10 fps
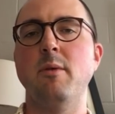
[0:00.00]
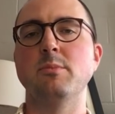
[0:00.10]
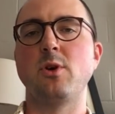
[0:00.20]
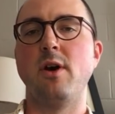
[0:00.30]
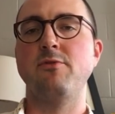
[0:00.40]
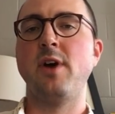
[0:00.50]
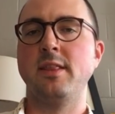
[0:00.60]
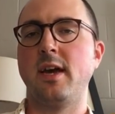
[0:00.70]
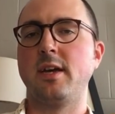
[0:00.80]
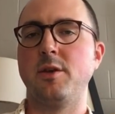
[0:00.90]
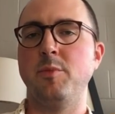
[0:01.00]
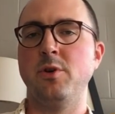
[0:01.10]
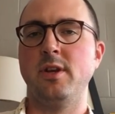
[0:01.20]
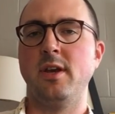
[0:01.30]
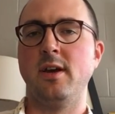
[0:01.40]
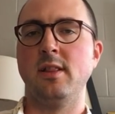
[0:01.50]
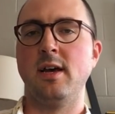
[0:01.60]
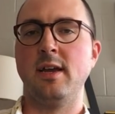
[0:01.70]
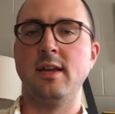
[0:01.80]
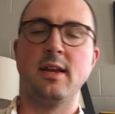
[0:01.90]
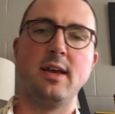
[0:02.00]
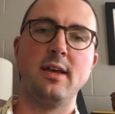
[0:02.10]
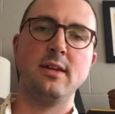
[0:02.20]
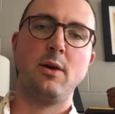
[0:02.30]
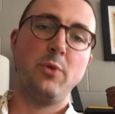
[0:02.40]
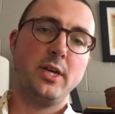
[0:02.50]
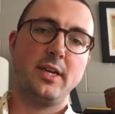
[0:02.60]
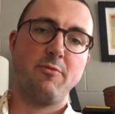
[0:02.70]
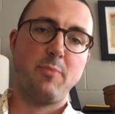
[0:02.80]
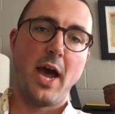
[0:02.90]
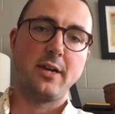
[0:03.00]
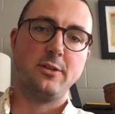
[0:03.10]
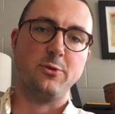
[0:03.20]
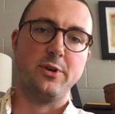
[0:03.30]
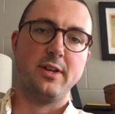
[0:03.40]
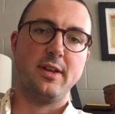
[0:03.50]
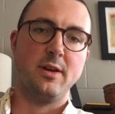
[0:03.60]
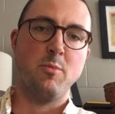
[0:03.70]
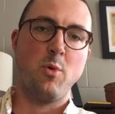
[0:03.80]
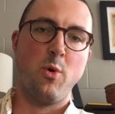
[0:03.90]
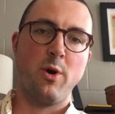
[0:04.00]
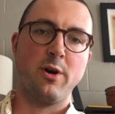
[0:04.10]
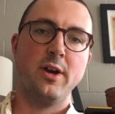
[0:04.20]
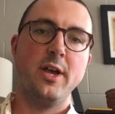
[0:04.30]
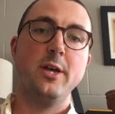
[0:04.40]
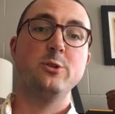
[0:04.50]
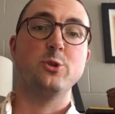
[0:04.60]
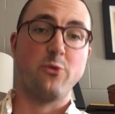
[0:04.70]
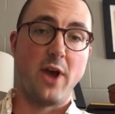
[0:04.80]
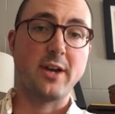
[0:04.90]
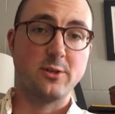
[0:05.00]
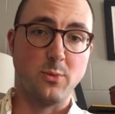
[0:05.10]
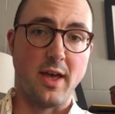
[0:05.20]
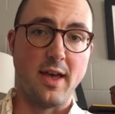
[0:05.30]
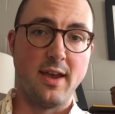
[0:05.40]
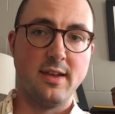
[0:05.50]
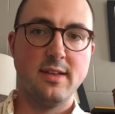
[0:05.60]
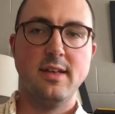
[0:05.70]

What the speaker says: So I find that community online, and I want to give back to it in a more direct way.